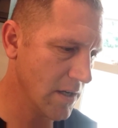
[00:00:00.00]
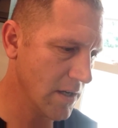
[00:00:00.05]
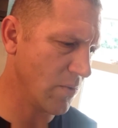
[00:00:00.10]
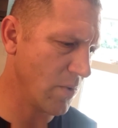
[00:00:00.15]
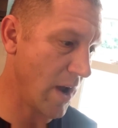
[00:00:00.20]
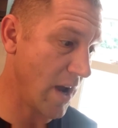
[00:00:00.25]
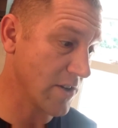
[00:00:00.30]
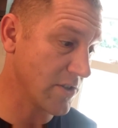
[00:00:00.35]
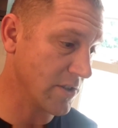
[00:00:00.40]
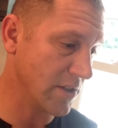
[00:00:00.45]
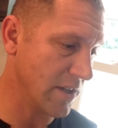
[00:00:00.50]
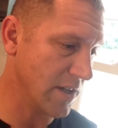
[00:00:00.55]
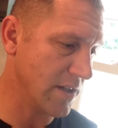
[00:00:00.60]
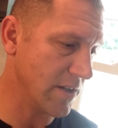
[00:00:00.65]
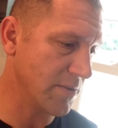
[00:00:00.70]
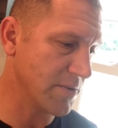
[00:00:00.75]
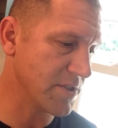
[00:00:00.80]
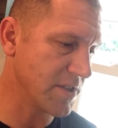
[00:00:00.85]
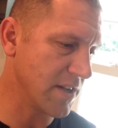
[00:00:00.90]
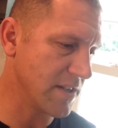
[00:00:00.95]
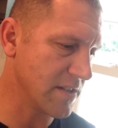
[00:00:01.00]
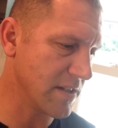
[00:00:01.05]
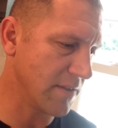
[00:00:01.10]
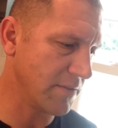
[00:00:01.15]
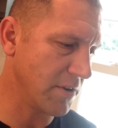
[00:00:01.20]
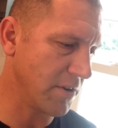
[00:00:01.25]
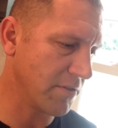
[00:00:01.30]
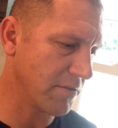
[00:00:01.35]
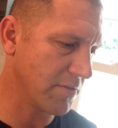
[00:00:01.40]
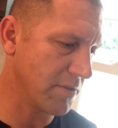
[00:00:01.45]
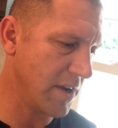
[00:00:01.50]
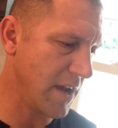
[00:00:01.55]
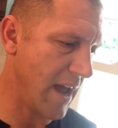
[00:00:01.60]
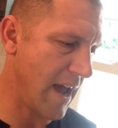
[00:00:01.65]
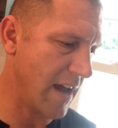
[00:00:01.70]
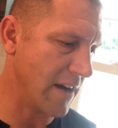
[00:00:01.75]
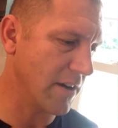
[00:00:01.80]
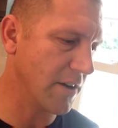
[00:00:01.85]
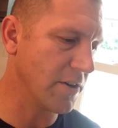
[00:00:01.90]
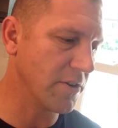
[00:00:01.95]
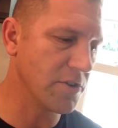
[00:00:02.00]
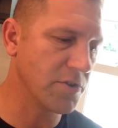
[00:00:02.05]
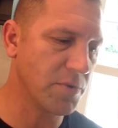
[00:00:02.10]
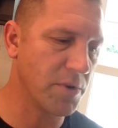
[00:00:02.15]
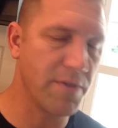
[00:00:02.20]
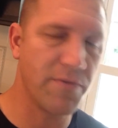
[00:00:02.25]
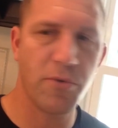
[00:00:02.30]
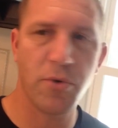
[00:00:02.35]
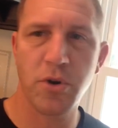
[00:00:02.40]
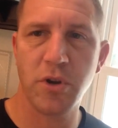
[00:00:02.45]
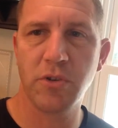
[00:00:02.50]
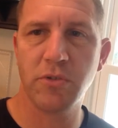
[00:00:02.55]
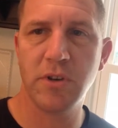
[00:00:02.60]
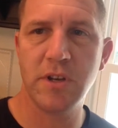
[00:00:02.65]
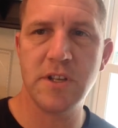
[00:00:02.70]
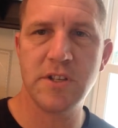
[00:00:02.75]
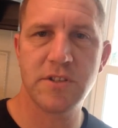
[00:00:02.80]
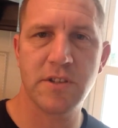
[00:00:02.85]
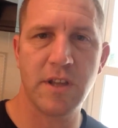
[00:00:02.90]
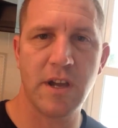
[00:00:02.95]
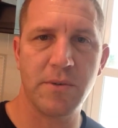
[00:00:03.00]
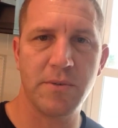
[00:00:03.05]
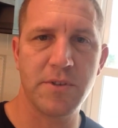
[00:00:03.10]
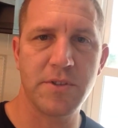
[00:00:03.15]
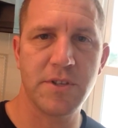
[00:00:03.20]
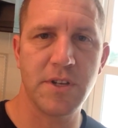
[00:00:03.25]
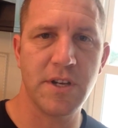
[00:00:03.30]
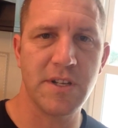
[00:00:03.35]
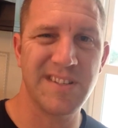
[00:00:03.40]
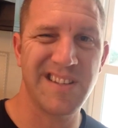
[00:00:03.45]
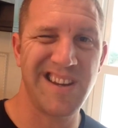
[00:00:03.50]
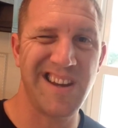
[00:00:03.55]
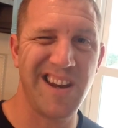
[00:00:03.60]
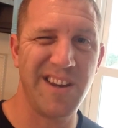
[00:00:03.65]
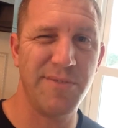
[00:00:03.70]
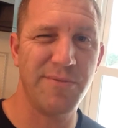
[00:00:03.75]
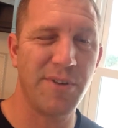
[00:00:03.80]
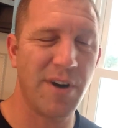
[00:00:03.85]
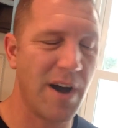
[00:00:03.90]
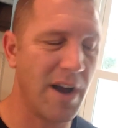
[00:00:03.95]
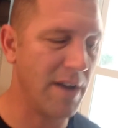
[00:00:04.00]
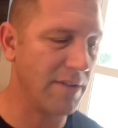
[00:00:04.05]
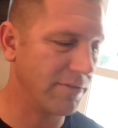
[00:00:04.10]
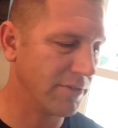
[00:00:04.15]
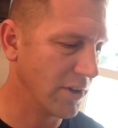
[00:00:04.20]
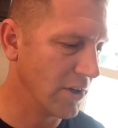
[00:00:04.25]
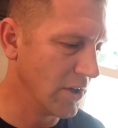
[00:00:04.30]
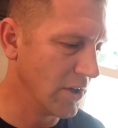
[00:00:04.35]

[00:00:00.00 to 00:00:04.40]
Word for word: Uh, Actually, it was 1073 at 124 degrees, so that was 1085 uh,